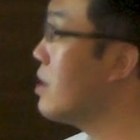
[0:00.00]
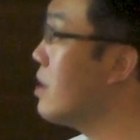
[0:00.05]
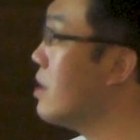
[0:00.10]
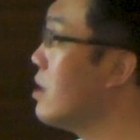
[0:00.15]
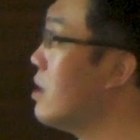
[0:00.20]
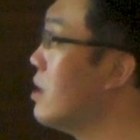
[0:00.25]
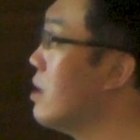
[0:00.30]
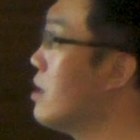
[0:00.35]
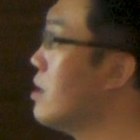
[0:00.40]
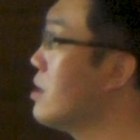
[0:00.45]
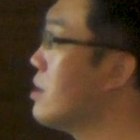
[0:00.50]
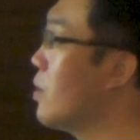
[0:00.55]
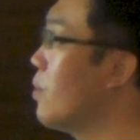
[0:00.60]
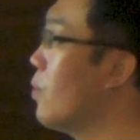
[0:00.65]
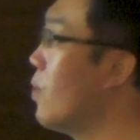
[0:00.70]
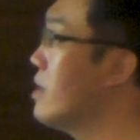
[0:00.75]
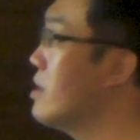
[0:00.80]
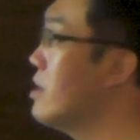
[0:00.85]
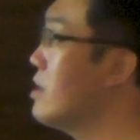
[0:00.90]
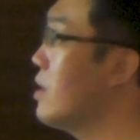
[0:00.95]
here. So
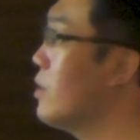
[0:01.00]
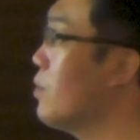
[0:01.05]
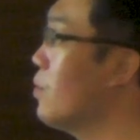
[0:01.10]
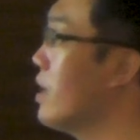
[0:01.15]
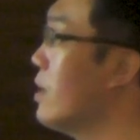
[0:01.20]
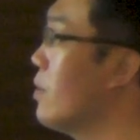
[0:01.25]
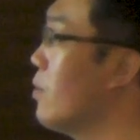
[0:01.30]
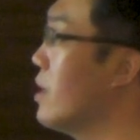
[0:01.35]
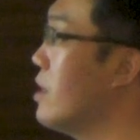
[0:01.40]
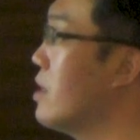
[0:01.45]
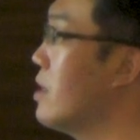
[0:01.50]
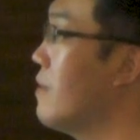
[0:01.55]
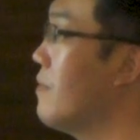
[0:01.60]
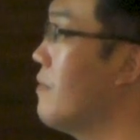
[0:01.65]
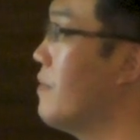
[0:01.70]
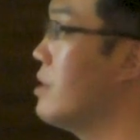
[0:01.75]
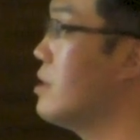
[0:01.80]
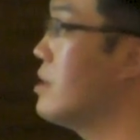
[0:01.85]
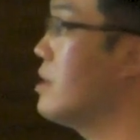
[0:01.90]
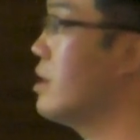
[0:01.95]
one thing we did
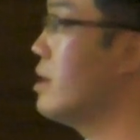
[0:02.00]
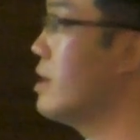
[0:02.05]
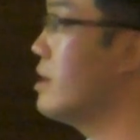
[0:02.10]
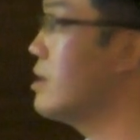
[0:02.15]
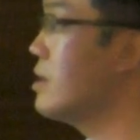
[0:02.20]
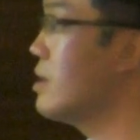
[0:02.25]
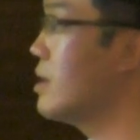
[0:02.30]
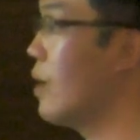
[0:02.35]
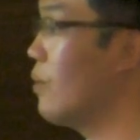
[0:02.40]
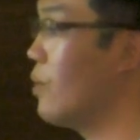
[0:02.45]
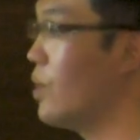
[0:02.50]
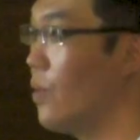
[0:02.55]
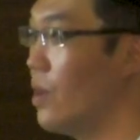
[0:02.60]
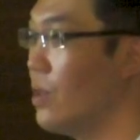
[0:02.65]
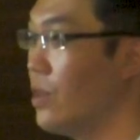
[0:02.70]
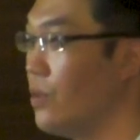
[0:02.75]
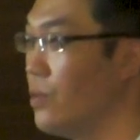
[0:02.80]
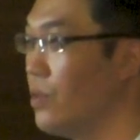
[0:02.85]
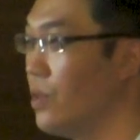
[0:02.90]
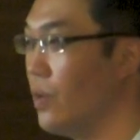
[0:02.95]
first is we
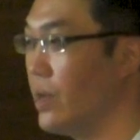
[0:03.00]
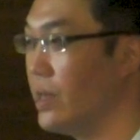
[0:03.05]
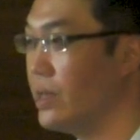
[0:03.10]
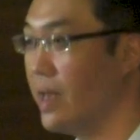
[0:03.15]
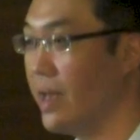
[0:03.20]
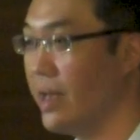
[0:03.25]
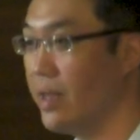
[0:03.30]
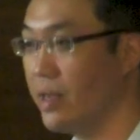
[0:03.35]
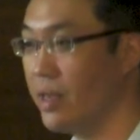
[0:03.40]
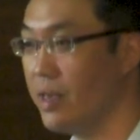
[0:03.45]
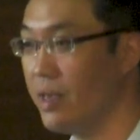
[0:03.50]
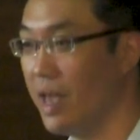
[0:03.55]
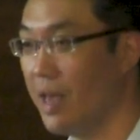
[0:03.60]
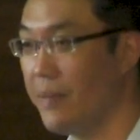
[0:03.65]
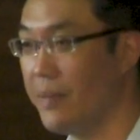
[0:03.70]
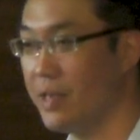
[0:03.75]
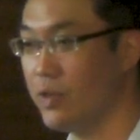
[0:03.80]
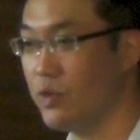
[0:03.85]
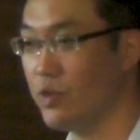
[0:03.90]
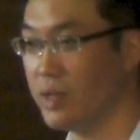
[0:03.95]
want to know is any
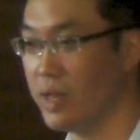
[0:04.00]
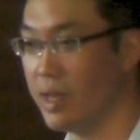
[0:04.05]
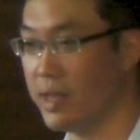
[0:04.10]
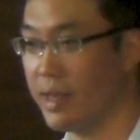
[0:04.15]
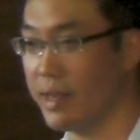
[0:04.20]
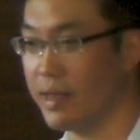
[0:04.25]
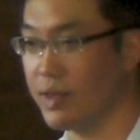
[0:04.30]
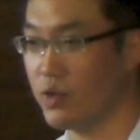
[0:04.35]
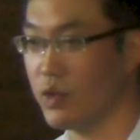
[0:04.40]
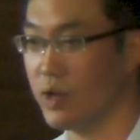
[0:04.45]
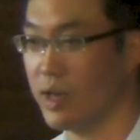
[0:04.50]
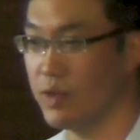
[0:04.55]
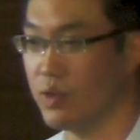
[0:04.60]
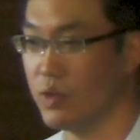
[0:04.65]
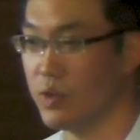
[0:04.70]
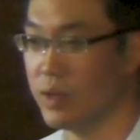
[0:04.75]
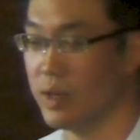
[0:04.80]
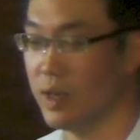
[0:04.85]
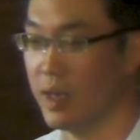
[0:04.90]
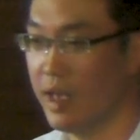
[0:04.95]
epigenetic
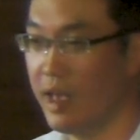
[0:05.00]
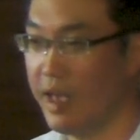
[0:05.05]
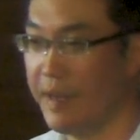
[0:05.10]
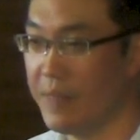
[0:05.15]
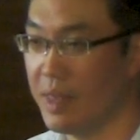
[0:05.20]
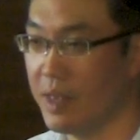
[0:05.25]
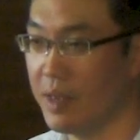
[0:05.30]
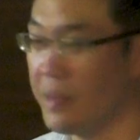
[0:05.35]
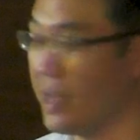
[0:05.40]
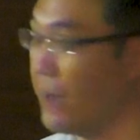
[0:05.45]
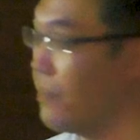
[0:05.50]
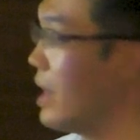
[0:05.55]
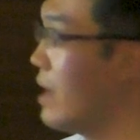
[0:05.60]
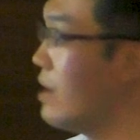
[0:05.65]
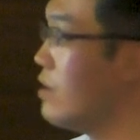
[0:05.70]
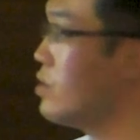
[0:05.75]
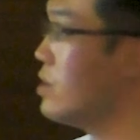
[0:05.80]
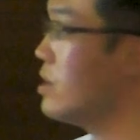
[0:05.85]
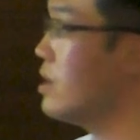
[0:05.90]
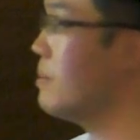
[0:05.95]
change after
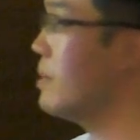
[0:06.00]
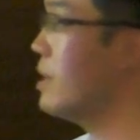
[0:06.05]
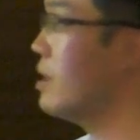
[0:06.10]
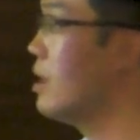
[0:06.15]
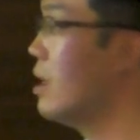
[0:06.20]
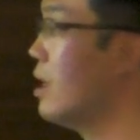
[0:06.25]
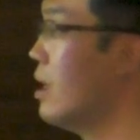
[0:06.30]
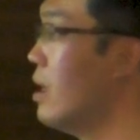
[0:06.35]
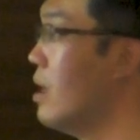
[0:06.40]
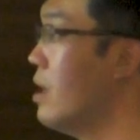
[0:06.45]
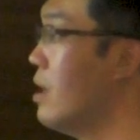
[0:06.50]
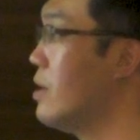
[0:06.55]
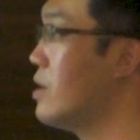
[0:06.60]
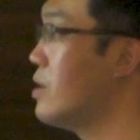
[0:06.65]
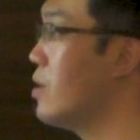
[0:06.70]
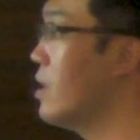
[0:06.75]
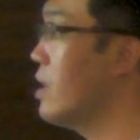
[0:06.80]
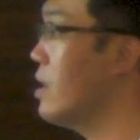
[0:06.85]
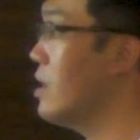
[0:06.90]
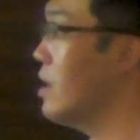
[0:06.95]
peptide treatment.
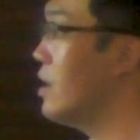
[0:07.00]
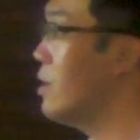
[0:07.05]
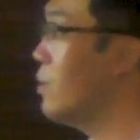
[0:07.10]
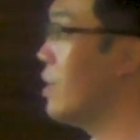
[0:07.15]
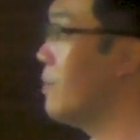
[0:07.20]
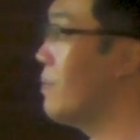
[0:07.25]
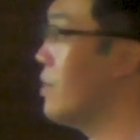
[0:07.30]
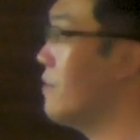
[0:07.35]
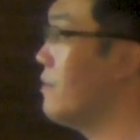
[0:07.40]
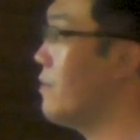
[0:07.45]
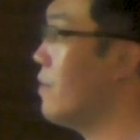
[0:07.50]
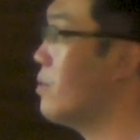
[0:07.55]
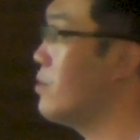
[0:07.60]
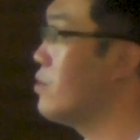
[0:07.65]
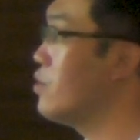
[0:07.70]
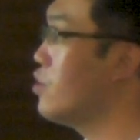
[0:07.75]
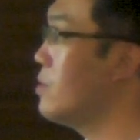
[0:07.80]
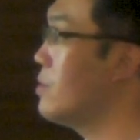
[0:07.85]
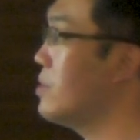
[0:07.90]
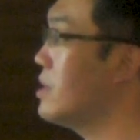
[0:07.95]
So here we
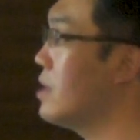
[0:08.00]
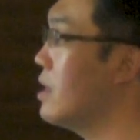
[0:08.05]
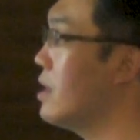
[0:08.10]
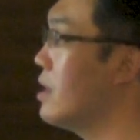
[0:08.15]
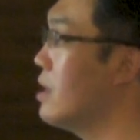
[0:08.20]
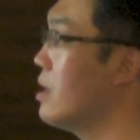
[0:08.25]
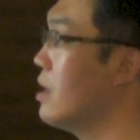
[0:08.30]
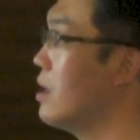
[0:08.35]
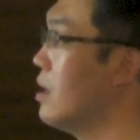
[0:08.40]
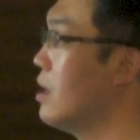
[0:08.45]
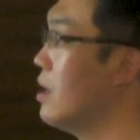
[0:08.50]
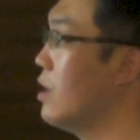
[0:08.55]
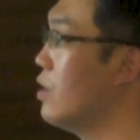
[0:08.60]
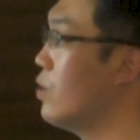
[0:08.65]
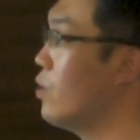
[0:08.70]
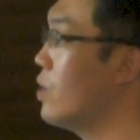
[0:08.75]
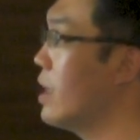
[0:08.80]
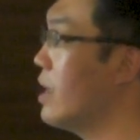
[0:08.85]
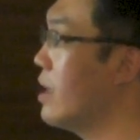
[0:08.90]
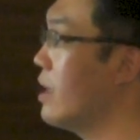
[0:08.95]
perform ChIP-seq
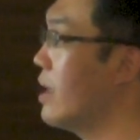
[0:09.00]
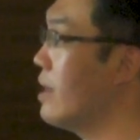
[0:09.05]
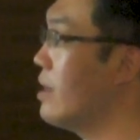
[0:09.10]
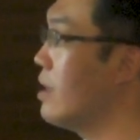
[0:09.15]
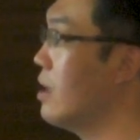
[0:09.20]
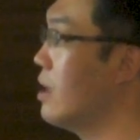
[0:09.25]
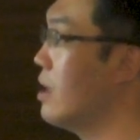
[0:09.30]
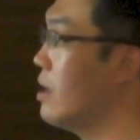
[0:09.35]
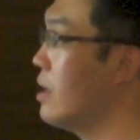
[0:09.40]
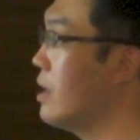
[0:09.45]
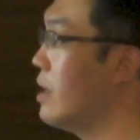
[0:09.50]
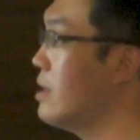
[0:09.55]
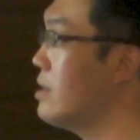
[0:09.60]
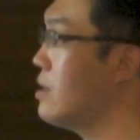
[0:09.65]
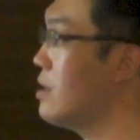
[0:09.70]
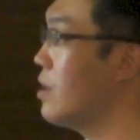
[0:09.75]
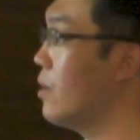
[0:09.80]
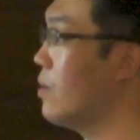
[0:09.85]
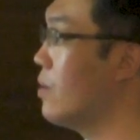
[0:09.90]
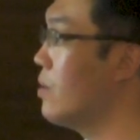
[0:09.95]
looking at
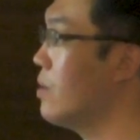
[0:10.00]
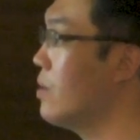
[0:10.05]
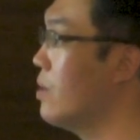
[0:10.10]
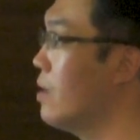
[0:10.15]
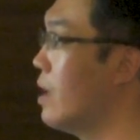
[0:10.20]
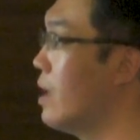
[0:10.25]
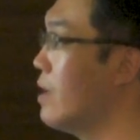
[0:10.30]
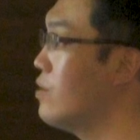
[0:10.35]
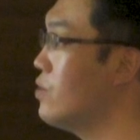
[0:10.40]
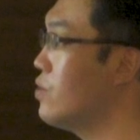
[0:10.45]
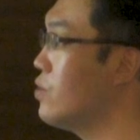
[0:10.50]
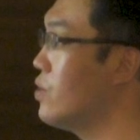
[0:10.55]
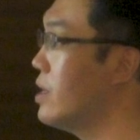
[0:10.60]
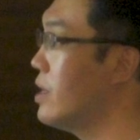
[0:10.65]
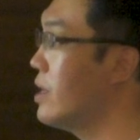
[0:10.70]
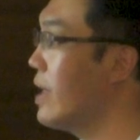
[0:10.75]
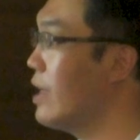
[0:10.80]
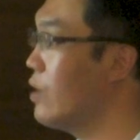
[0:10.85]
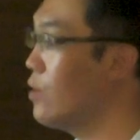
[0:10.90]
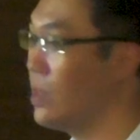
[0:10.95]
histone
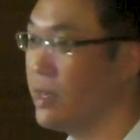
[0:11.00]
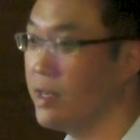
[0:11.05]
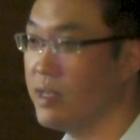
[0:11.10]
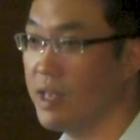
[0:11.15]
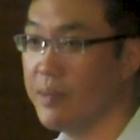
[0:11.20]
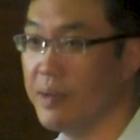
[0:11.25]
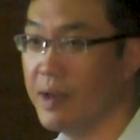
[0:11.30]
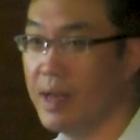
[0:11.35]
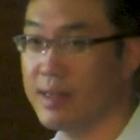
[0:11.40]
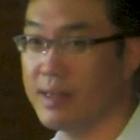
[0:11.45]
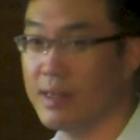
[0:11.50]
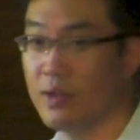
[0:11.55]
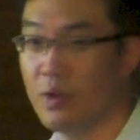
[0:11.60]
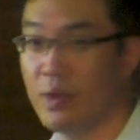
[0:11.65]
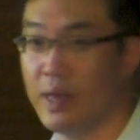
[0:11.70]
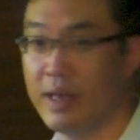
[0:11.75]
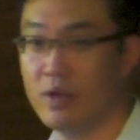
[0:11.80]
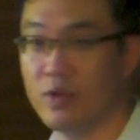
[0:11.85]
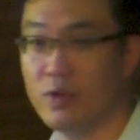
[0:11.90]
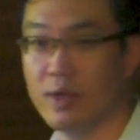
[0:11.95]
H3 K27
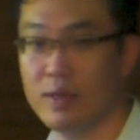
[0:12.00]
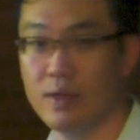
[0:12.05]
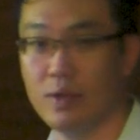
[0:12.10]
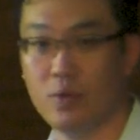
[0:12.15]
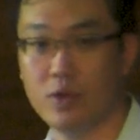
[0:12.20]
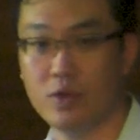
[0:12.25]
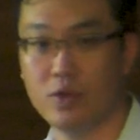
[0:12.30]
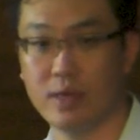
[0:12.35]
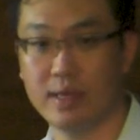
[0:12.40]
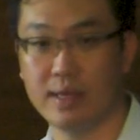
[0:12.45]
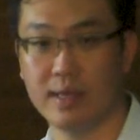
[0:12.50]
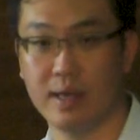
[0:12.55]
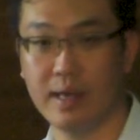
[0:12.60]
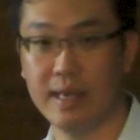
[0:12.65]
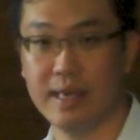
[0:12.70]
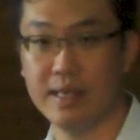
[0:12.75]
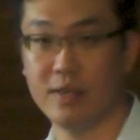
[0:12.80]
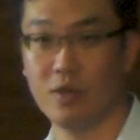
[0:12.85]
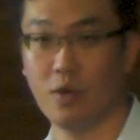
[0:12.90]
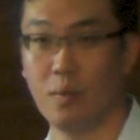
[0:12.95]
acetylation, which is a
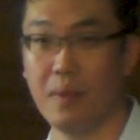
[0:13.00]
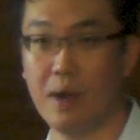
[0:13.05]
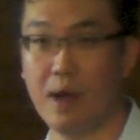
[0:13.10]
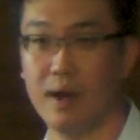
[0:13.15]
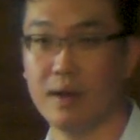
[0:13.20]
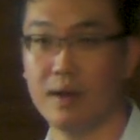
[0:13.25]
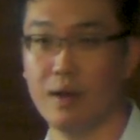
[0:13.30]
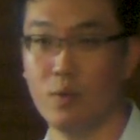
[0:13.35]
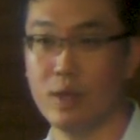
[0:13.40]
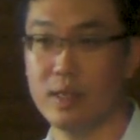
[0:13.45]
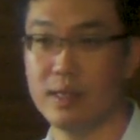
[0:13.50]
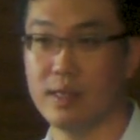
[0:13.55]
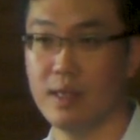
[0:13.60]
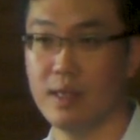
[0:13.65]
histone mark